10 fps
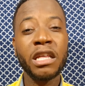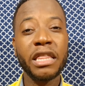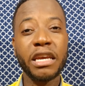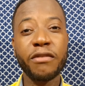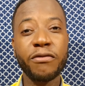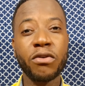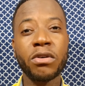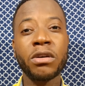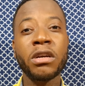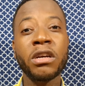
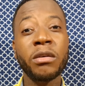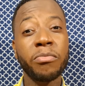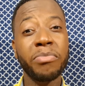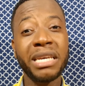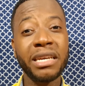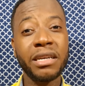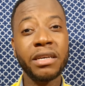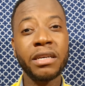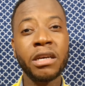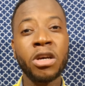Therefore,
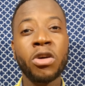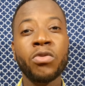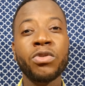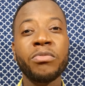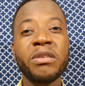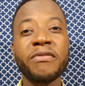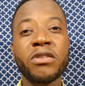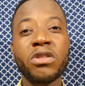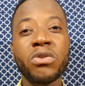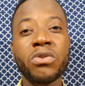beginner will be for
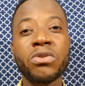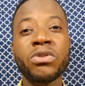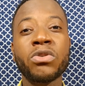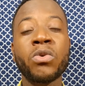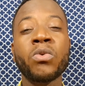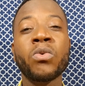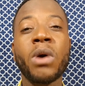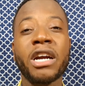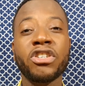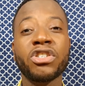those who
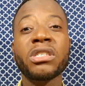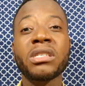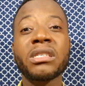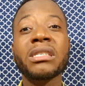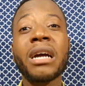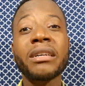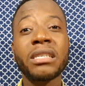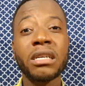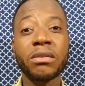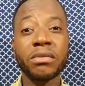are just
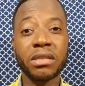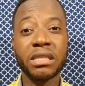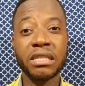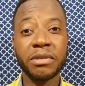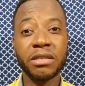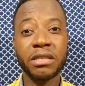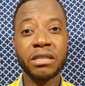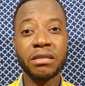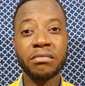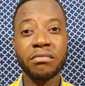starting out the syllabus.